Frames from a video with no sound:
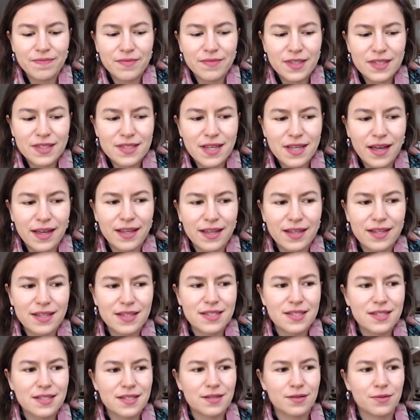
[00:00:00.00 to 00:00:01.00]

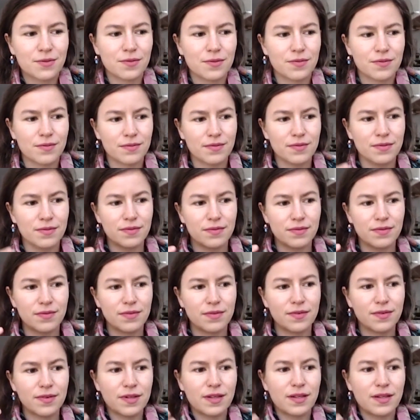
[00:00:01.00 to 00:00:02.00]
science
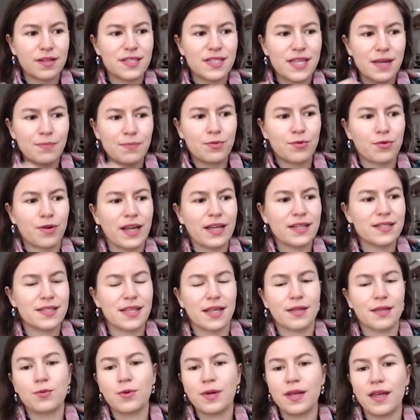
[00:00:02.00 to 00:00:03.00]
separates
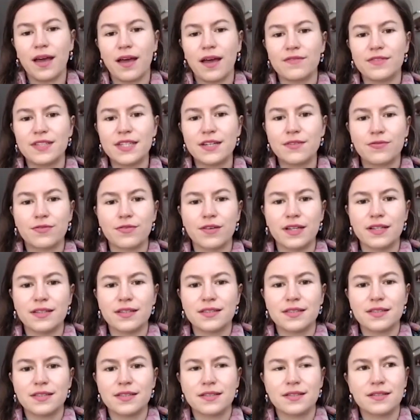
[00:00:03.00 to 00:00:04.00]
that we have
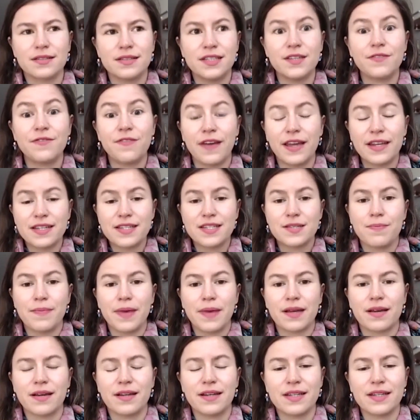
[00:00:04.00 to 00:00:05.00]
different defense
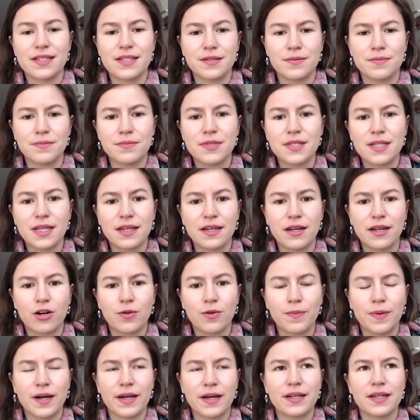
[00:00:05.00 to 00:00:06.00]
mechanisms in our
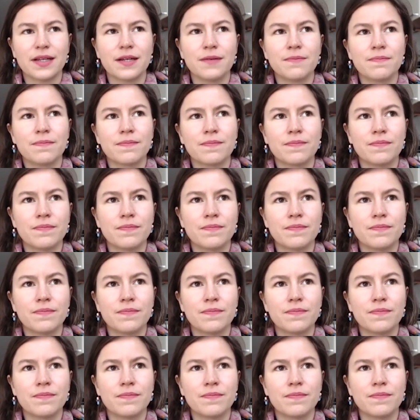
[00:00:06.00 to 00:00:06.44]
body.